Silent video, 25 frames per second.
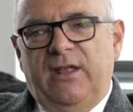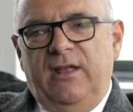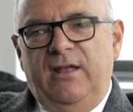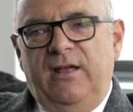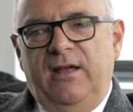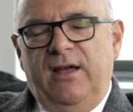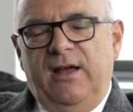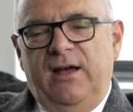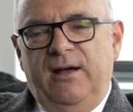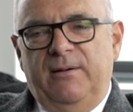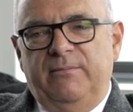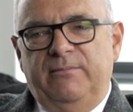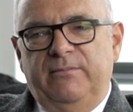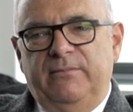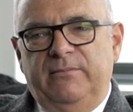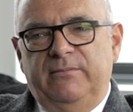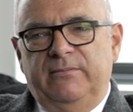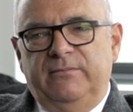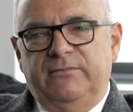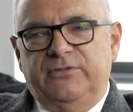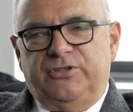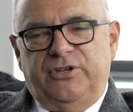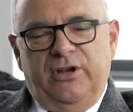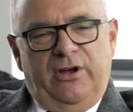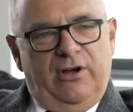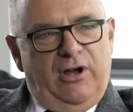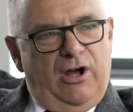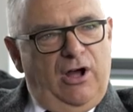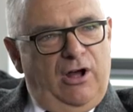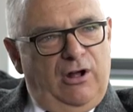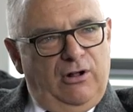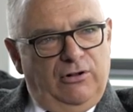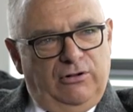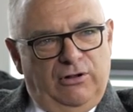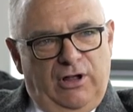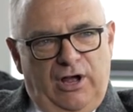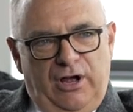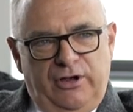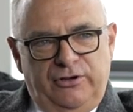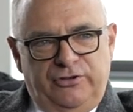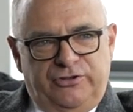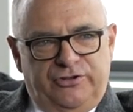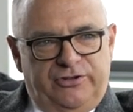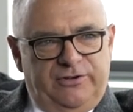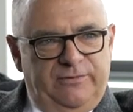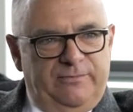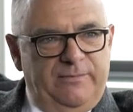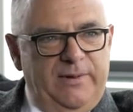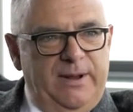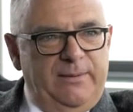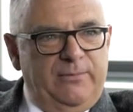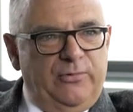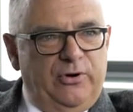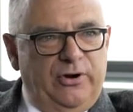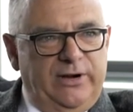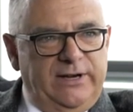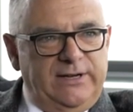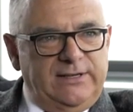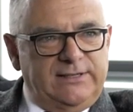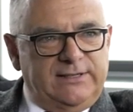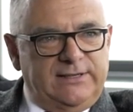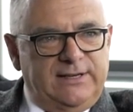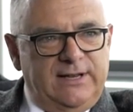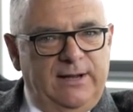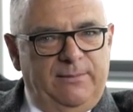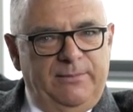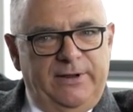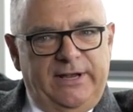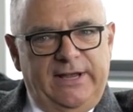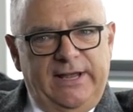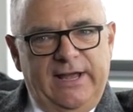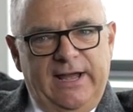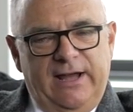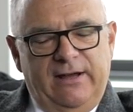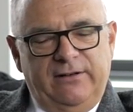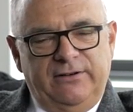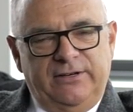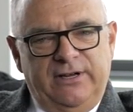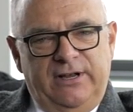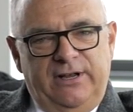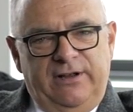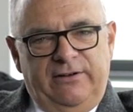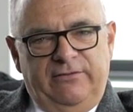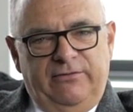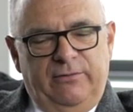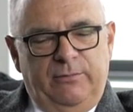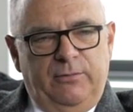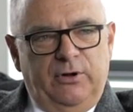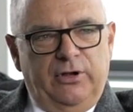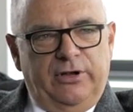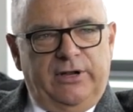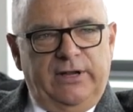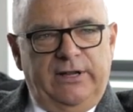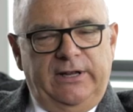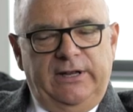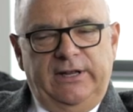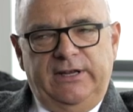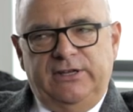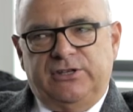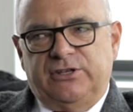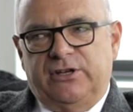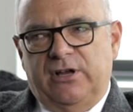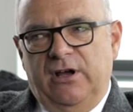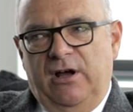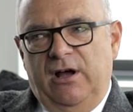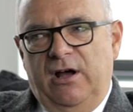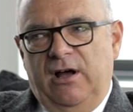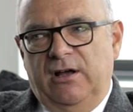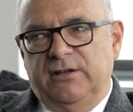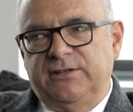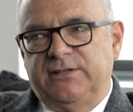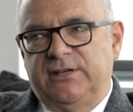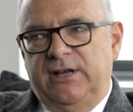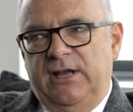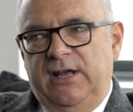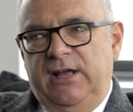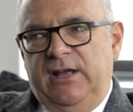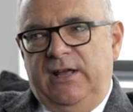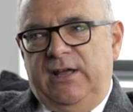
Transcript: Um, so a whole host of memories coming out from looking at these cars.